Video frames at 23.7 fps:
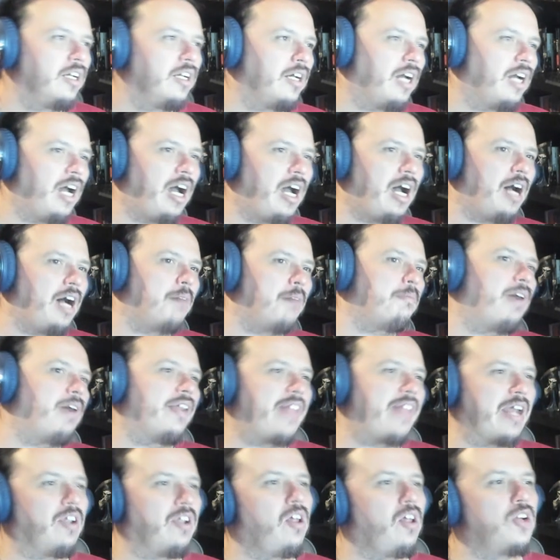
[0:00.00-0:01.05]
And
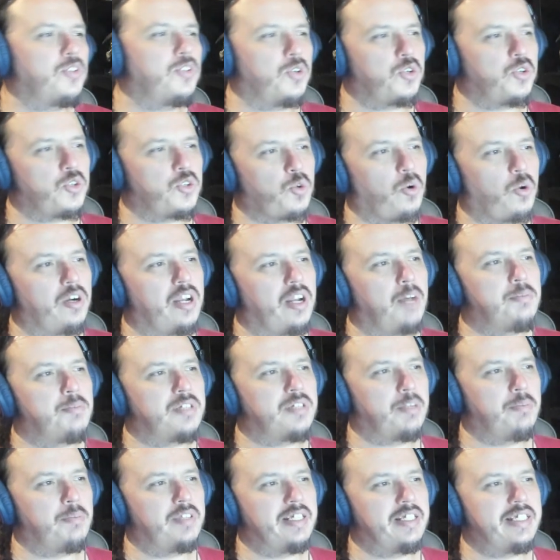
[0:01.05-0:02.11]
that'll also shorten up some of
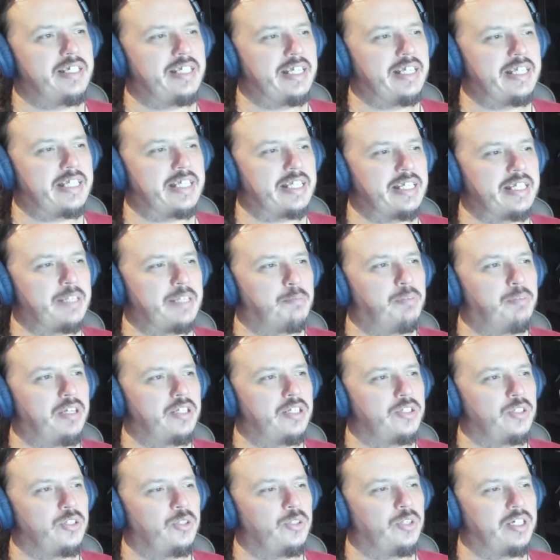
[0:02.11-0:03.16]
these seasons a bit
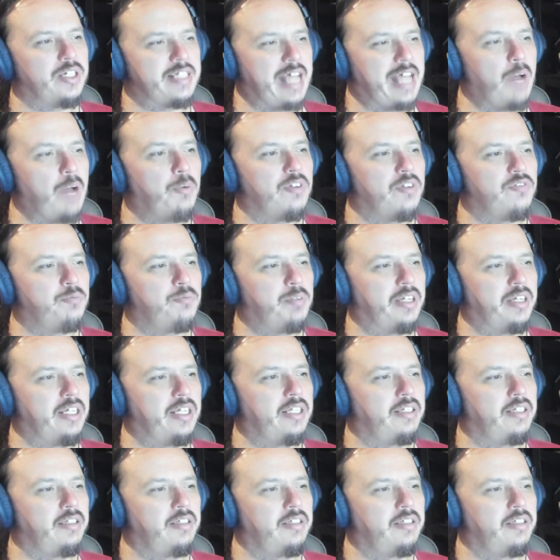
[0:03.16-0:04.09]
too, because that would have been...